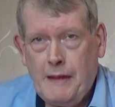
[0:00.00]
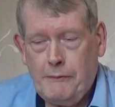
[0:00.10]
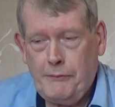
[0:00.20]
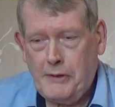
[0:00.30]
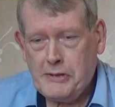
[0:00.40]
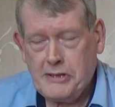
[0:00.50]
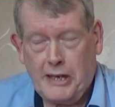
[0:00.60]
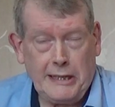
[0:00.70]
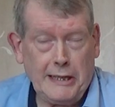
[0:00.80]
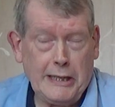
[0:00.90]
First,
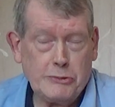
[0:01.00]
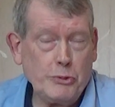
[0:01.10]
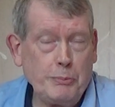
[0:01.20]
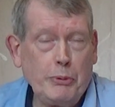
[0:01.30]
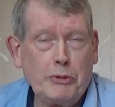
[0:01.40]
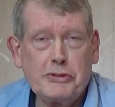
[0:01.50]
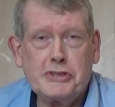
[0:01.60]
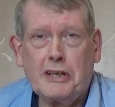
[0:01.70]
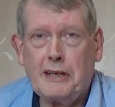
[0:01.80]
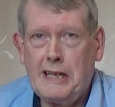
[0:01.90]
I'd like to
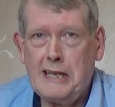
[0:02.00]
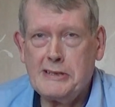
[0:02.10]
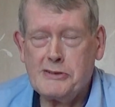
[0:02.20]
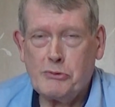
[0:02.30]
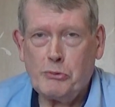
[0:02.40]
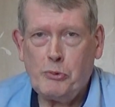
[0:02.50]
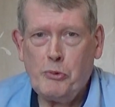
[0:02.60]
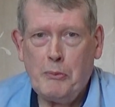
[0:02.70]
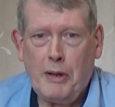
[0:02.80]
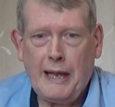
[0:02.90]
apologise to all
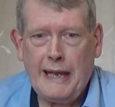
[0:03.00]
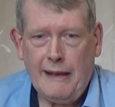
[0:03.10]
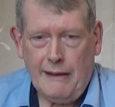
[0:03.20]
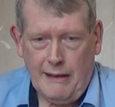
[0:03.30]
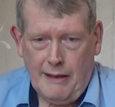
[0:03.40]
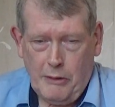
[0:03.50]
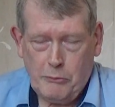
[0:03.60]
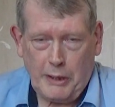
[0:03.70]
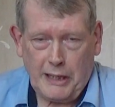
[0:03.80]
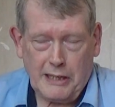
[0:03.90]
my
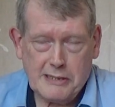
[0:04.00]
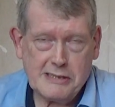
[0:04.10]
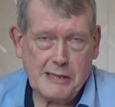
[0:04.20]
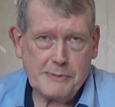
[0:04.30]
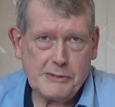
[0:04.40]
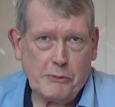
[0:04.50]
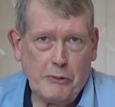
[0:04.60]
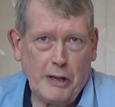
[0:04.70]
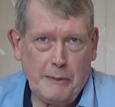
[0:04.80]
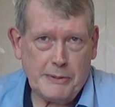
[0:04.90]
regular
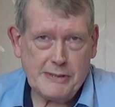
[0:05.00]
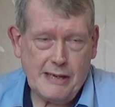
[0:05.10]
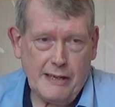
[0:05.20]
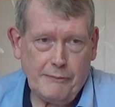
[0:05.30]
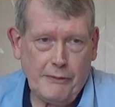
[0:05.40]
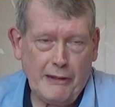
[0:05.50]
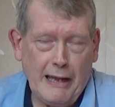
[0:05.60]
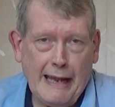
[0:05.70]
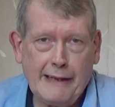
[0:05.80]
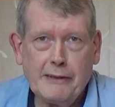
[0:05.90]
subscribers for the
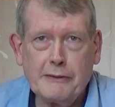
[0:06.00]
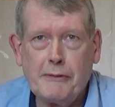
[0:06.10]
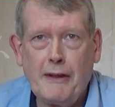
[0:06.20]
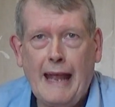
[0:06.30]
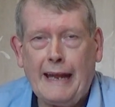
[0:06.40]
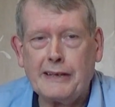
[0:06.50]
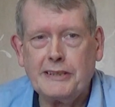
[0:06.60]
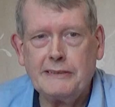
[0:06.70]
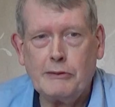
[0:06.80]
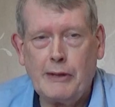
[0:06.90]
lack of
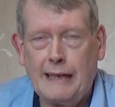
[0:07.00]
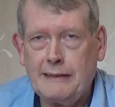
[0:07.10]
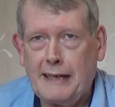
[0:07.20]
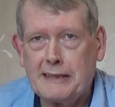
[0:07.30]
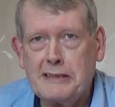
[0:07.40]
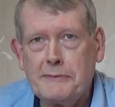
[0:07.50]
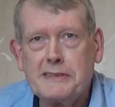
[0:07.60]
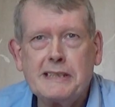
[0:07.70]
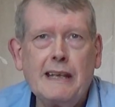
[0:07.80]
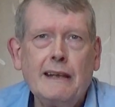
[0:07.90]
action and
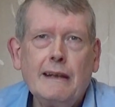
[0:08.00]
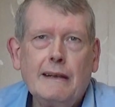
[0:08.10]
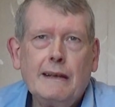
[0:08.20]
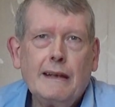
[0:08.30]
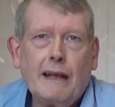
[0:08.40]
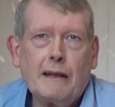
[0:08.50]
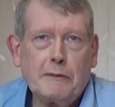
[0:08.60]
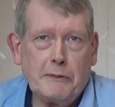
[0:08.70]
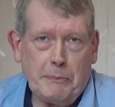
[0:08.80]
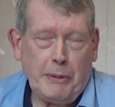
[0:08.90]
activity
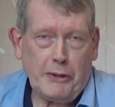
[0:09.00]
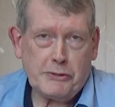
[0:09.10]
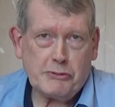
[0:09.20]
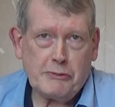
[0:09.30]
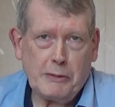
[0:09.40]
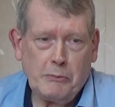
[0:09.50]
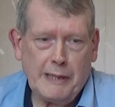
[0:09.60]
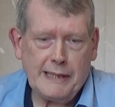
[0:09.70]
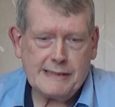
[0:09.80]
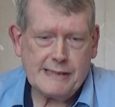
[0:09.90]
over the past 3
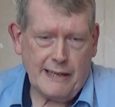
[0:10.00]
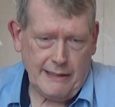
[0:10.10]
weeks.